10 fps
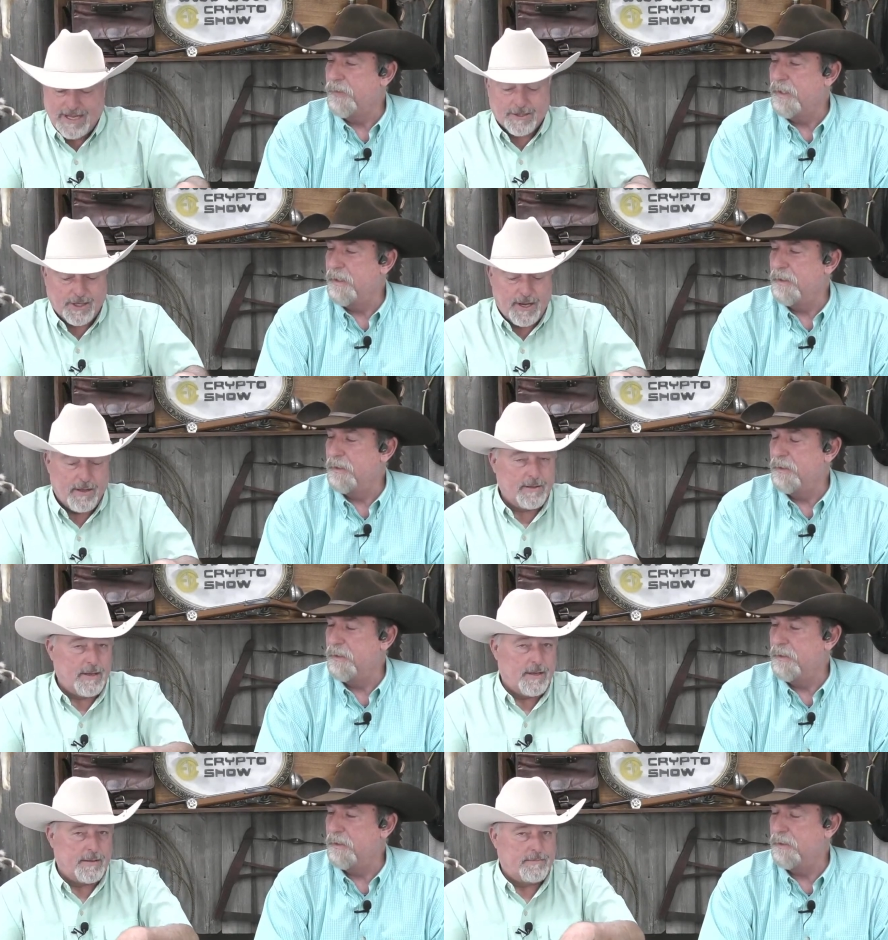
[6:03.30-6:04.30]
Speaker 1: who was actually
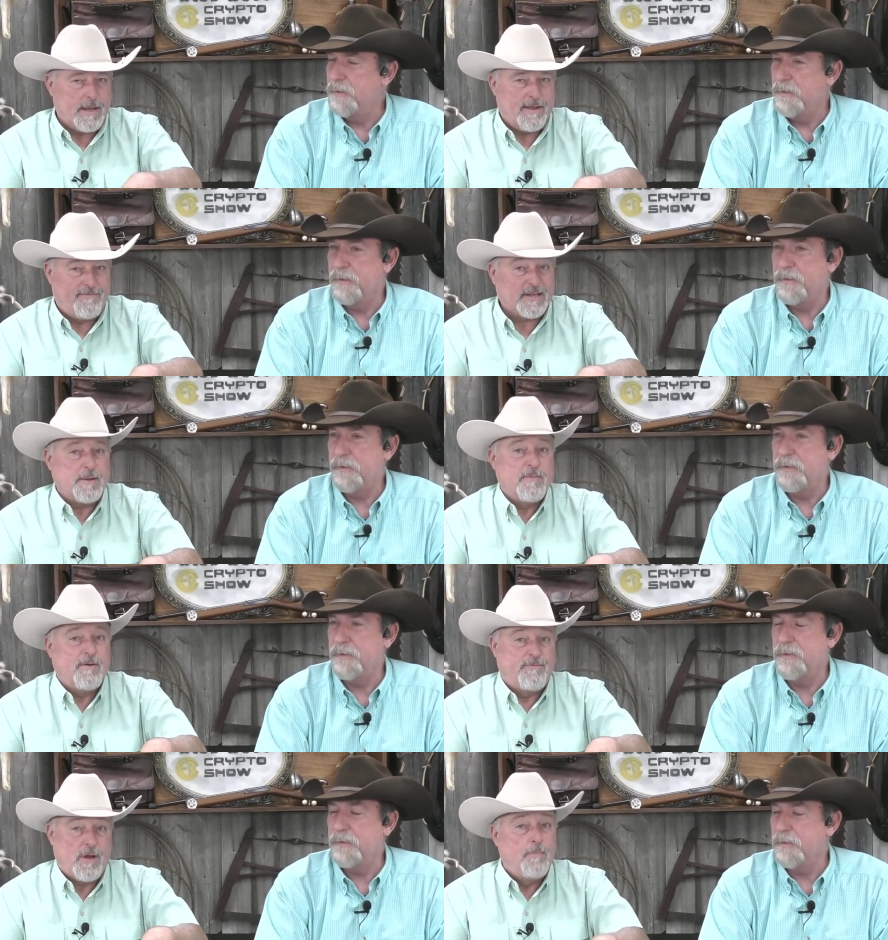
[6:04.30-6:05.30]
a, a, a victim
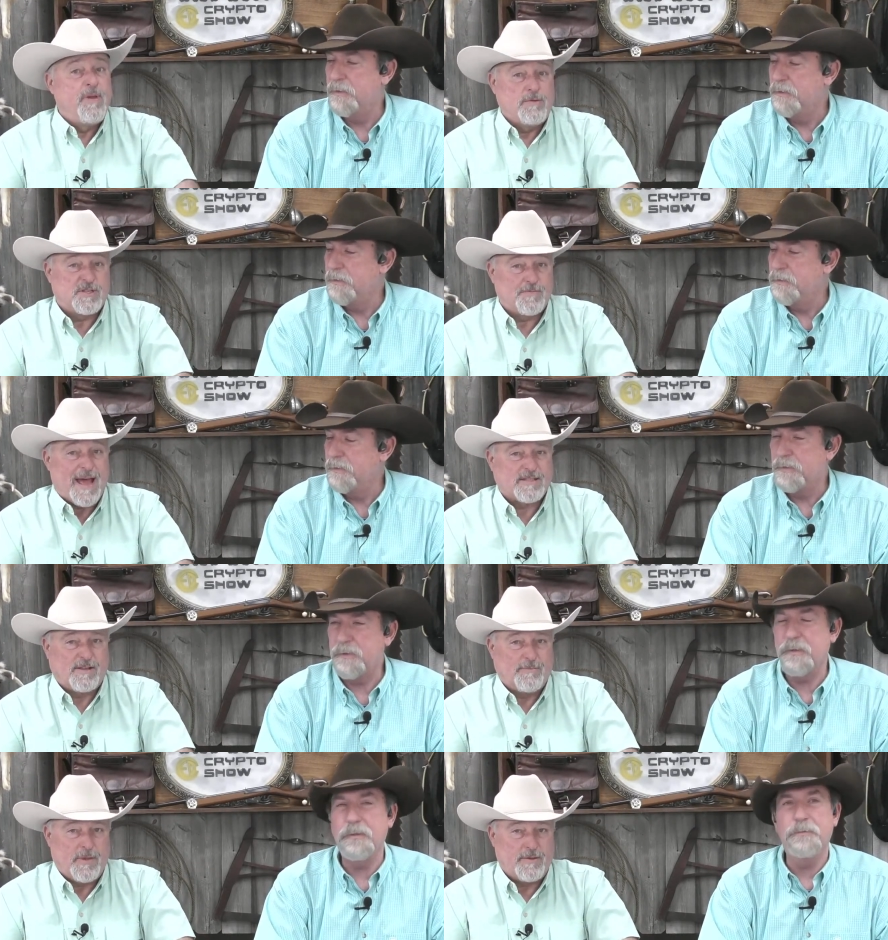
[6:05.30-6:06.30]
of abuse,
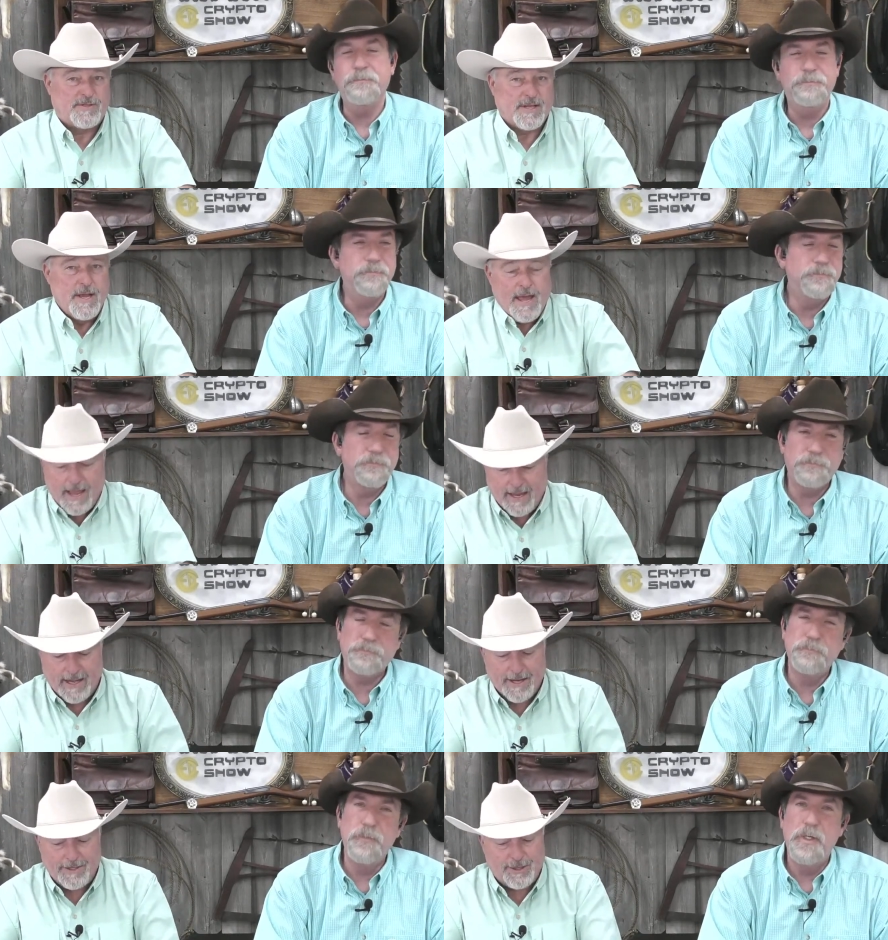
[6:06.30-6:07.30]
spousal oh. abuse.
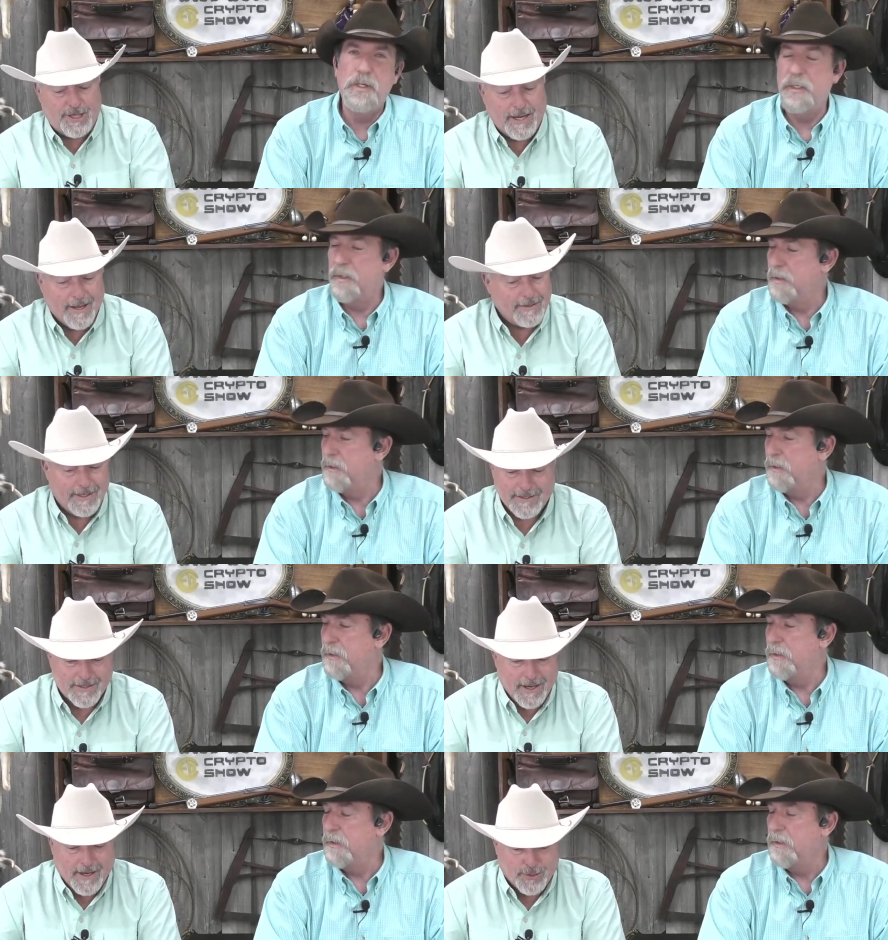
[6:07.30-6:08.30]
And uh, she got
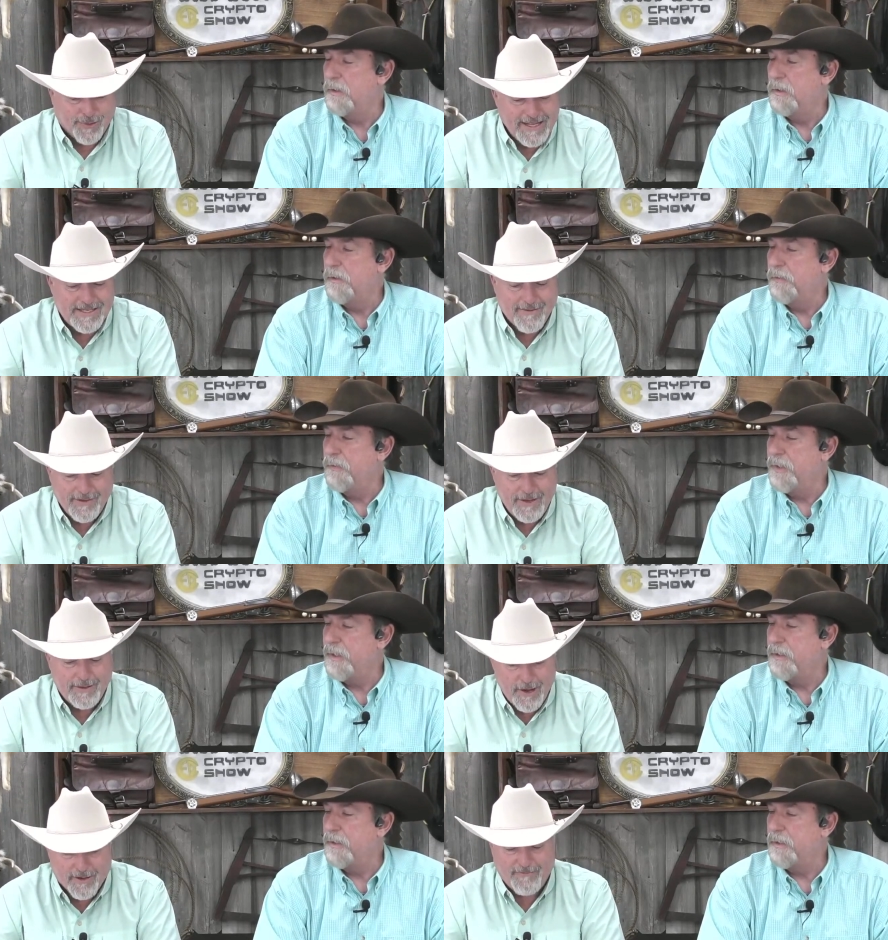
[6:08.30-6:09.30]
this
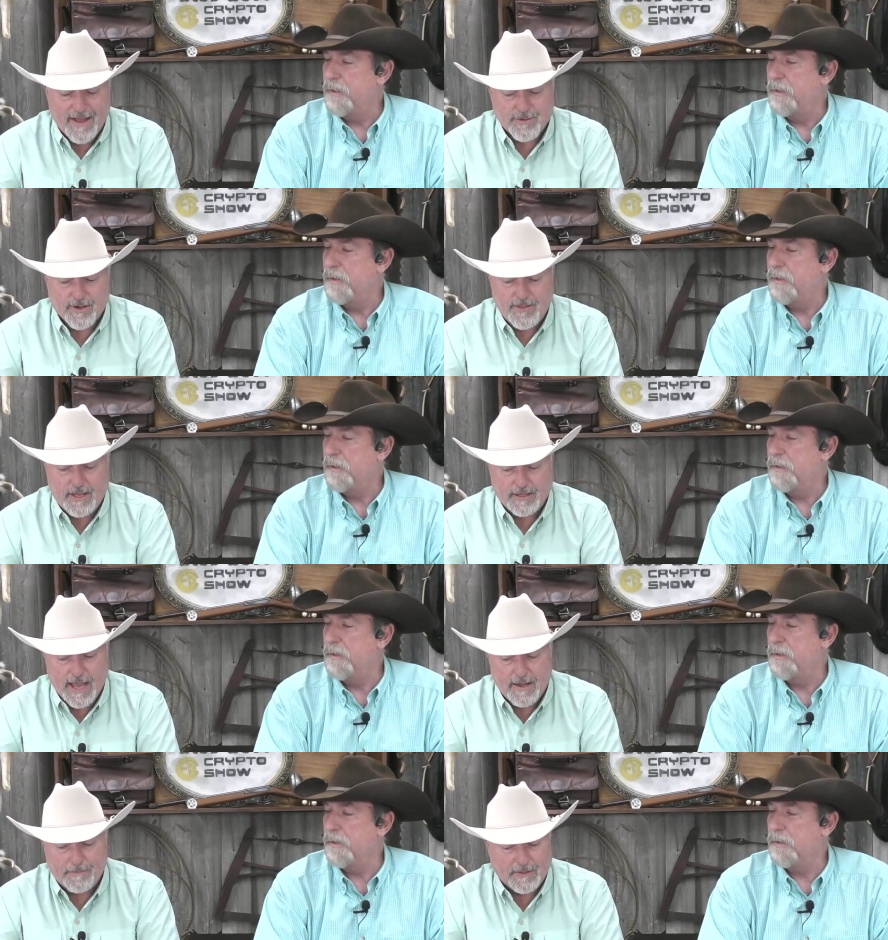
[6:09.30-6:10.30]
27 year veteran of the
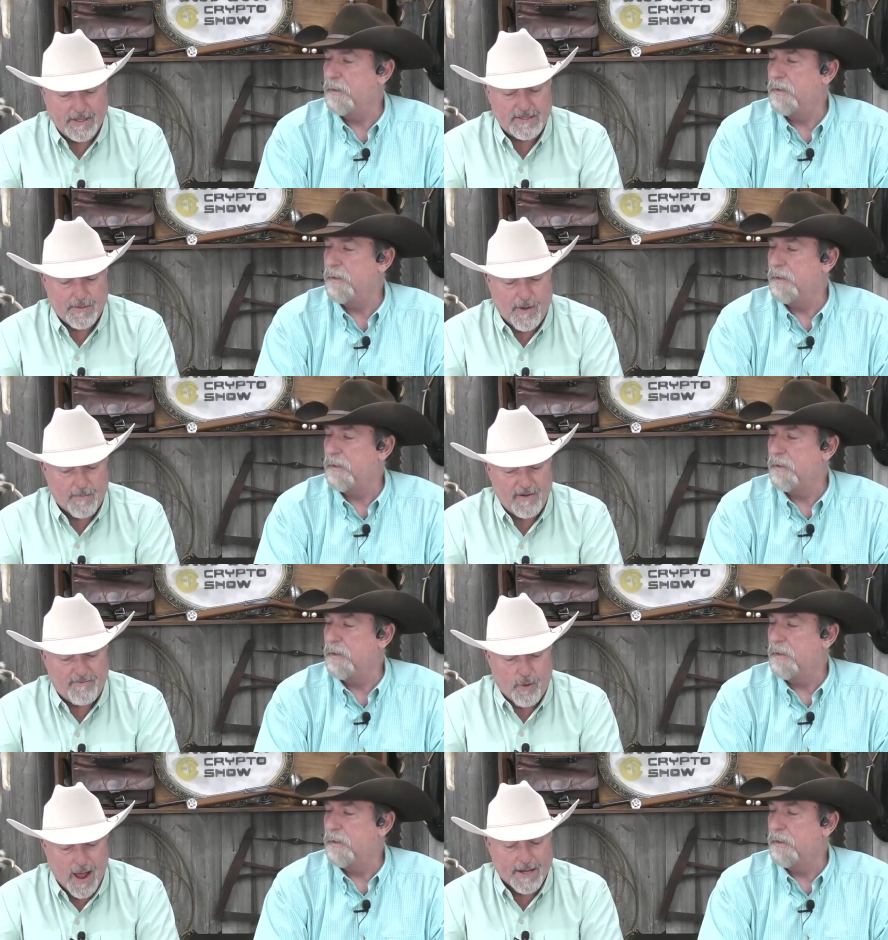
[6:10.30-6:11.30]
Atlanta Police
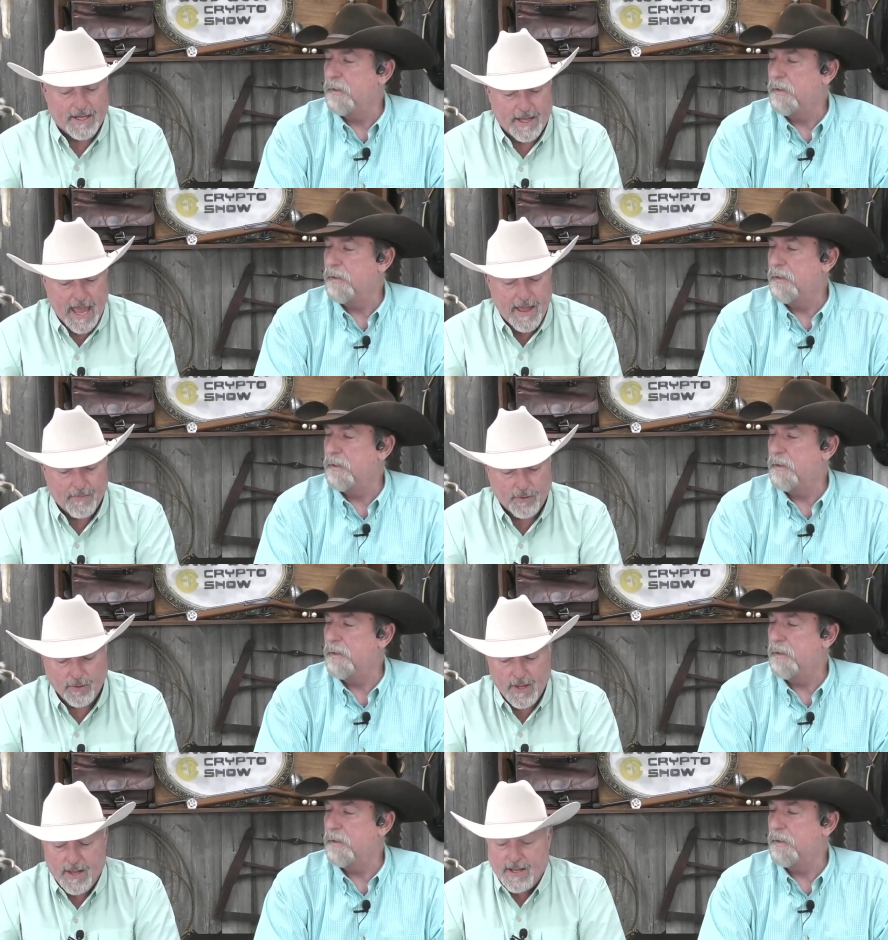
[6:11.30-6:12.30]
Department, Veronica
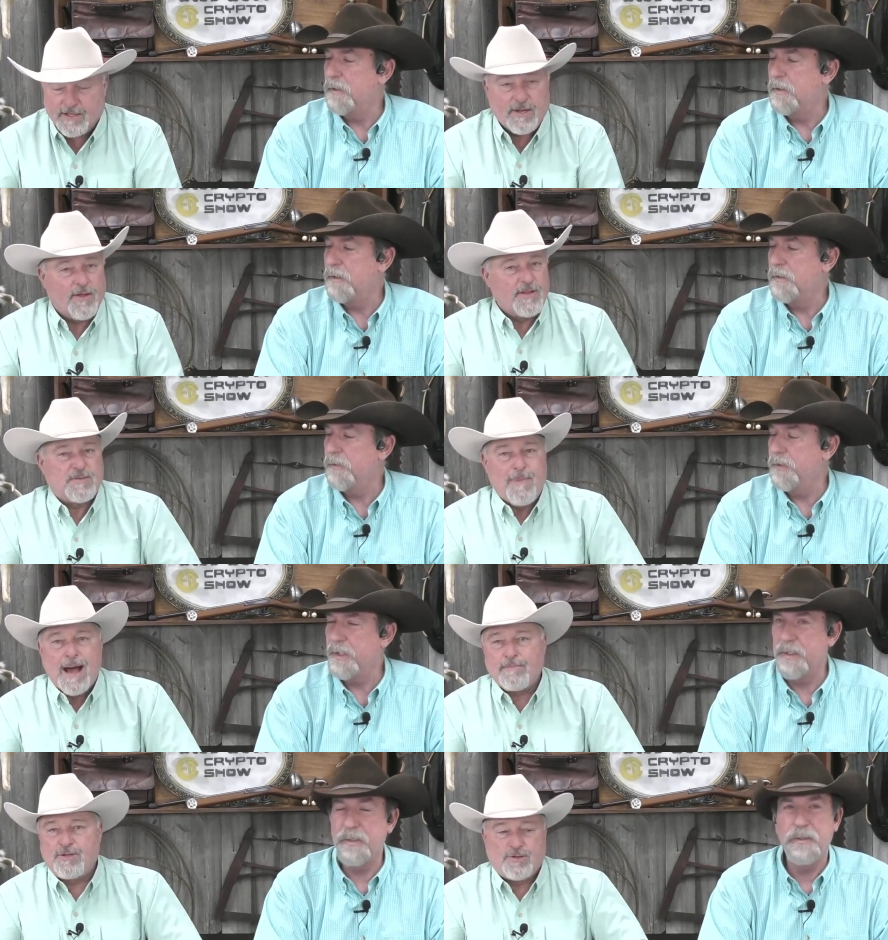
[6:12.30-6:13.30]
Campbell, saw this
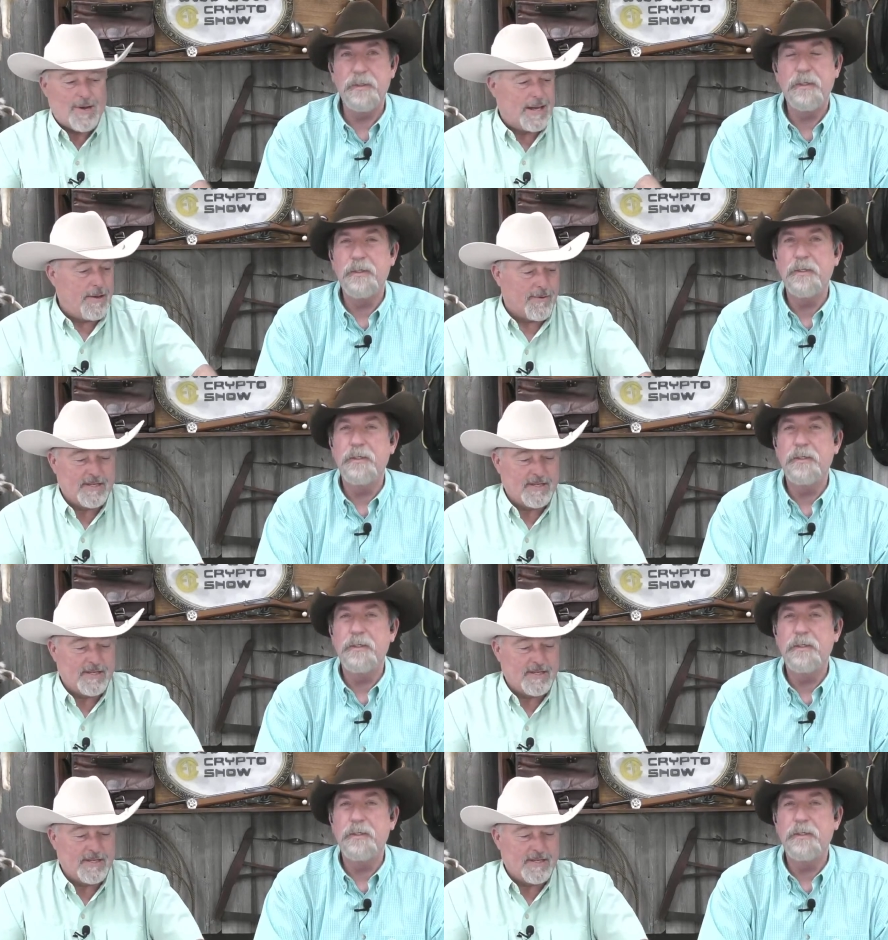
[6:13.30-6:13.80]
mom. She was trying to